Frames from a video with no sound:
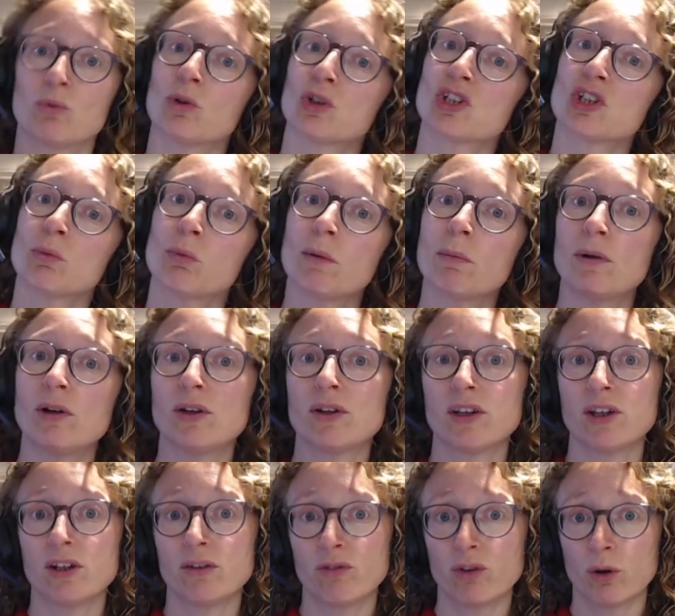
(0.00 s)
What should we be
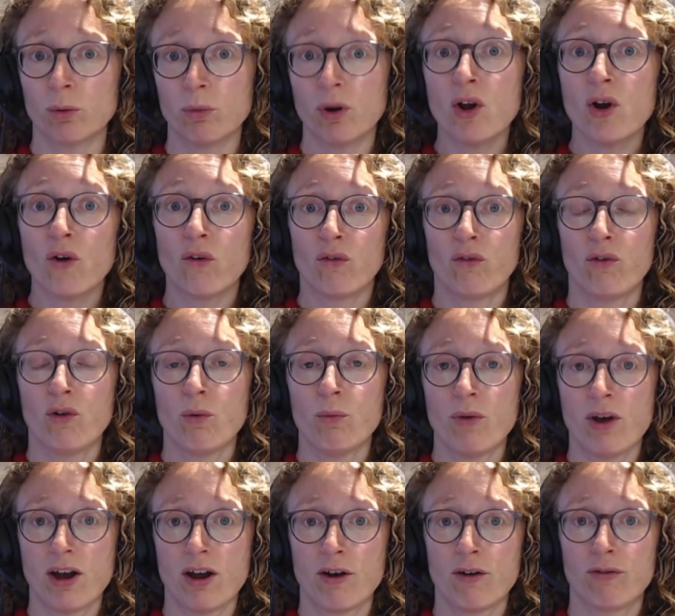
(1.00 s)
looking taking from from
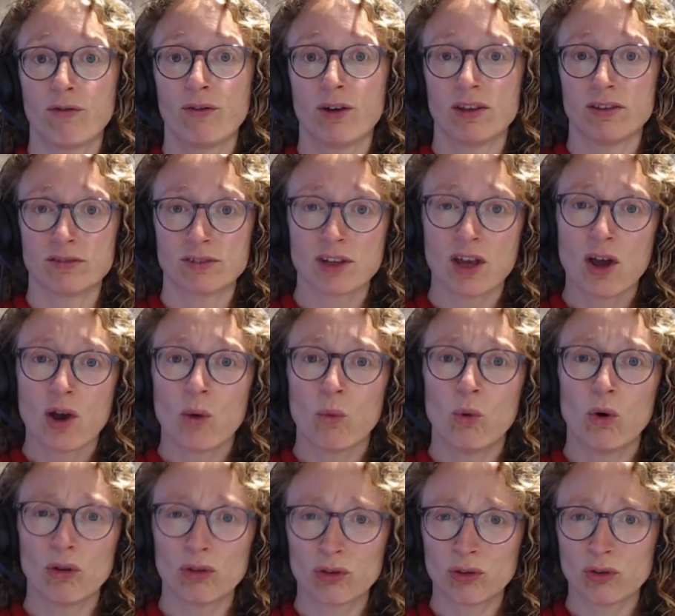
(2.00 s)
our friends,
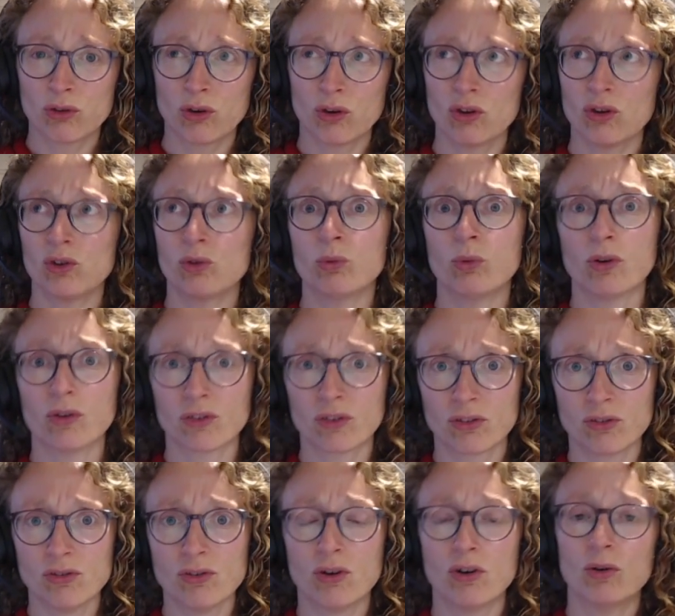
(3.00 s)
what's good,
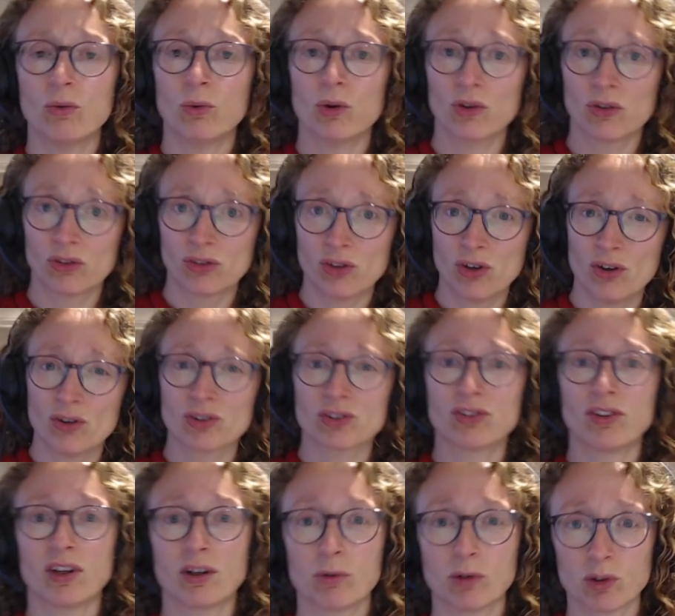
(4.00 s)
what's not, what's
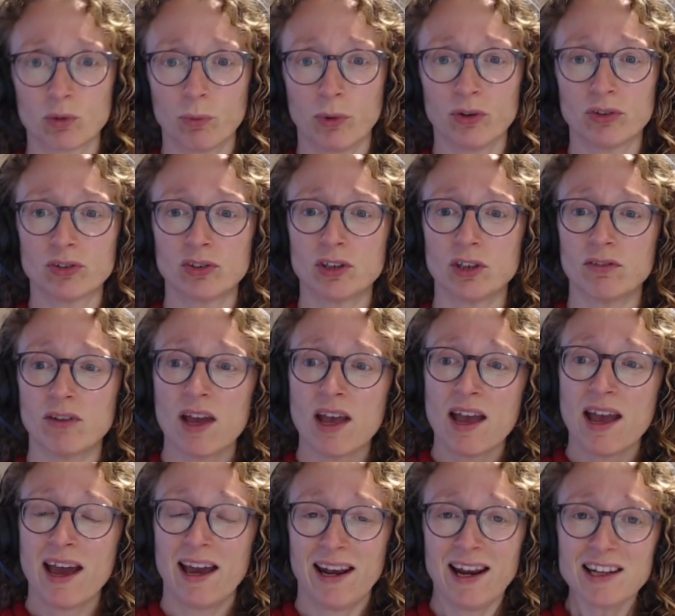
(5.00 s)
toxic, what's positive,
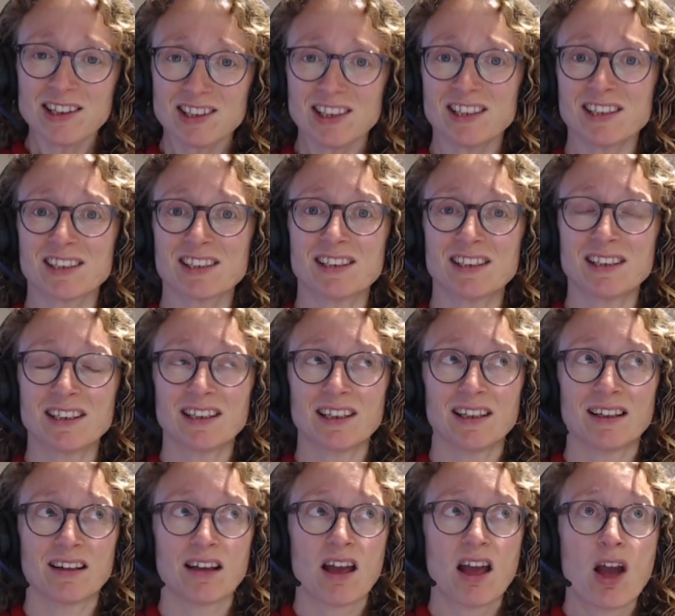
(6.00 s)
and actually just
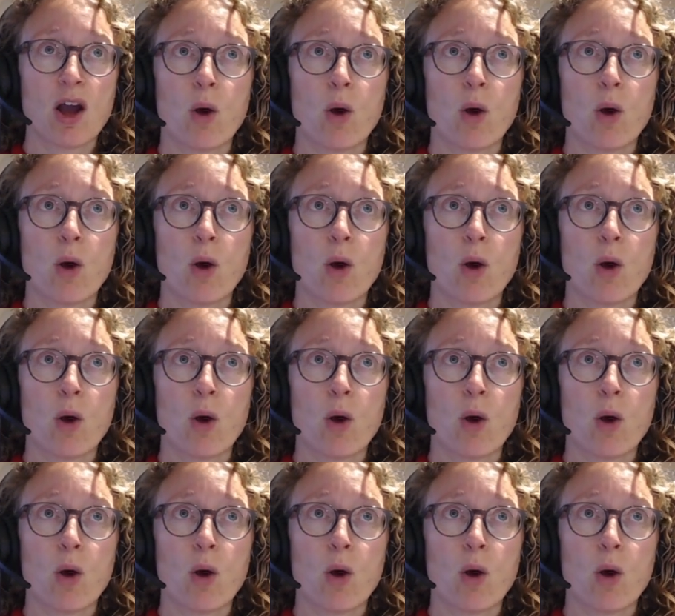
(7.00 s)
thinking,